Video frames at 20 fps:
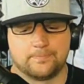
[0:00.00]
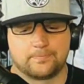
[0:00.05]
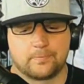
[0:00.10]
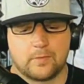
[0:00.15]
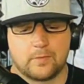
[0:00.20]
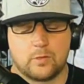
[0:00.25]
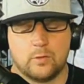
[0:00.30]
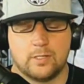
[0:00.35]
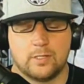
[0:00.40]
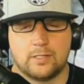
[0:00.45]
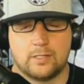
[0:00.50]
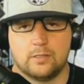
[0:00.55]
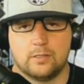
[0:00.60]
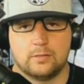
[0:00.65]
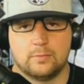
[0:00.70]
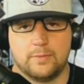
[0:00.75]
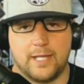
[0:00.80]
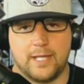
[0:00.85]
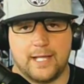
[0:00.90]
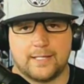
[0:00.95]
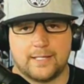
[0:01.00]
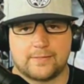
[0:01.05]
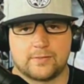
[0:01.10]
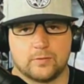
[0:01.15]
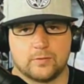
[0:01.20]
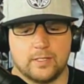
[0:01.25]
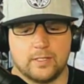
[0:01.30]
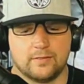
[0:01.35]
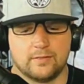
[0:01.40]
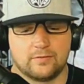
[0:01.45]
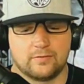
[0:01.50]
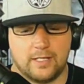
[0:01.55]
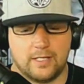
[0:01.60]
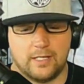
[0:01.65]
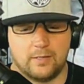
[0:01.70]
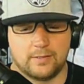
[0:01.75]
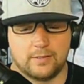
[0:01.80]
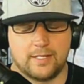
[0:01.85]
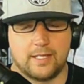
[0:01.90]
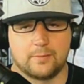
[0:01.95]
quick little backstory for
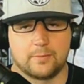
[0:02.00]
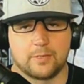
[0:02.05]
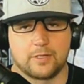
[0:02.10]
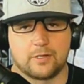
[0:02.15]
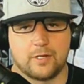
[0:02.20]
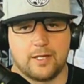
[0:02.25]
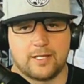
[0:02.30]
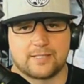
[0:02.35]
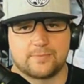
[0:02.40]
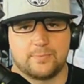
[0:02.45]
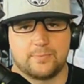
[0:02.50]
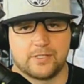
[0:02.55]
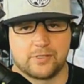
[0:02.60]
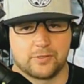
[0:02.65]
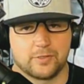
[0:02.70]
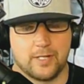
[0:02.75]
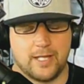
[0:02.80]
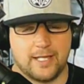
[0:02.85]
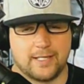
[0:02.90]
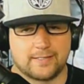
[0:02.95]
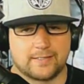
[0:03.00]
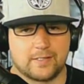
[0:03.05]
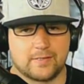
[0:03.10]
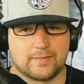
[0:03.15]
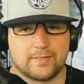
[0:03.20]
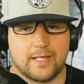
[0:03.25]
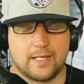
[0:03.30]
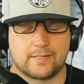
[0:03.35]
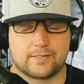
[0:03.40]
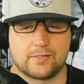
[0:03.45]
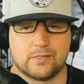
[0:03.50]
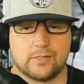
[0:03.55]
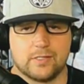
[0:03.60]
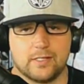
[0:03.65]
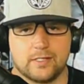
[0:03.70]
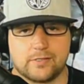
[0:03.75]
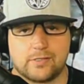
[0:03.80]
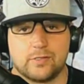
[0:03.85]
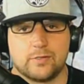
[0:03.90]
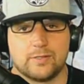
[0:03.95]
how I came across Picturesque. I was actually
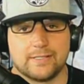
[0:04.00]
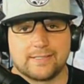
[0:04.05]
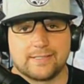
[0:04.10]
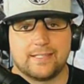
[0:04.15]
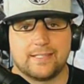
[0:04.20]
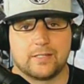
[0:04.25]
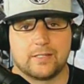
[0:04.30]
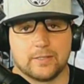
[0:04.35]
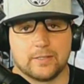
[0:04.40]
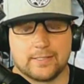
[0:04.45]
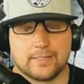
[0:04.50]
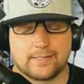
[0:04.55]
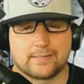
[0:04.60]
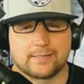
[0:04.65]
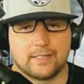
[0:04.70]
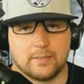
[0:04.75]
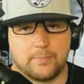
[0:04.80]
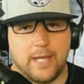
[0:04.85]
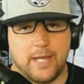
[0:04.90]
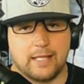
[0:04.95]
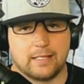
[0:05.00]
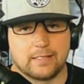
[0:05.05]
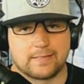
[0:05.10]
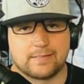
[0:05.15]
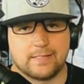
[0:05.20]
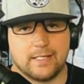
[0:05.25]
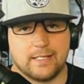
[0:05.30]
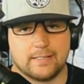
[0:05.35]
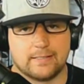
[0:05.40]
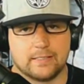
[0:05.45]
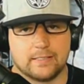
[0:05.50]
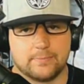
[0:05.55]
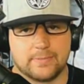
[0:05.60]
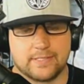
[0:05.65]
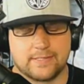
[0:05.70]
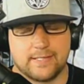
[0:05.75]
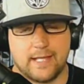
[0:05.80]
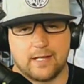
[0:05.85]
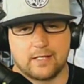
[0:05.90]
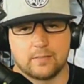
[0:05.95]
shooting Secrets and Palisades up in
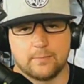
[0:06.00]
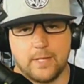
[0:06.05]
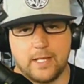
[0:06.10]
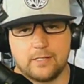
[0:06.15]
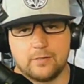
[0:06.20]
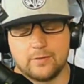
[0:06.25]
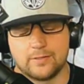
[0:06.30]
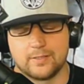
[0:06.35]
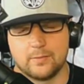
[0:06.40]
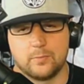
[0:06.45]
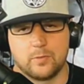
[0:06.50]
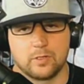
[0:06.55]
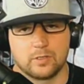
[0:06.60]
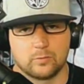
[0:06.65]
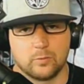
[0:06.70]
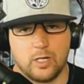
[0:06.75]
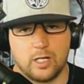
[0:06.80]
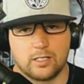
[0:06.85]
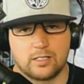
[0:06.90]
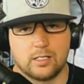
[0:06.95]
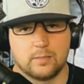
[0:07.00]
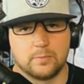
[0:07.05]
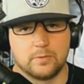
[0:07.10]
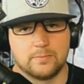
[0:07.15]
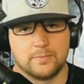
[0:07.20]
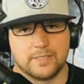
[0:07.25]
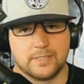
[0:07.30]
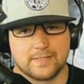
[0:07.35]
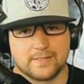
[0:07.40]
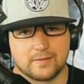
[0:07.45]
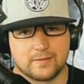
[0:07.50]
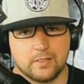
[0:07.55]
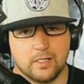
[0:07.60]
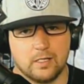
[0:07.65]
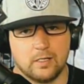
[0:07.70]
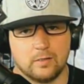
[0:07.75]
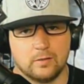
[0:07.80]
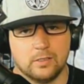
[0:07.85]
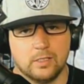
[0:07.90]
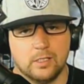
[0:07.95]
Sacramento at the Boardwalk a couple months
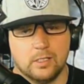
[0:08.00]
ago.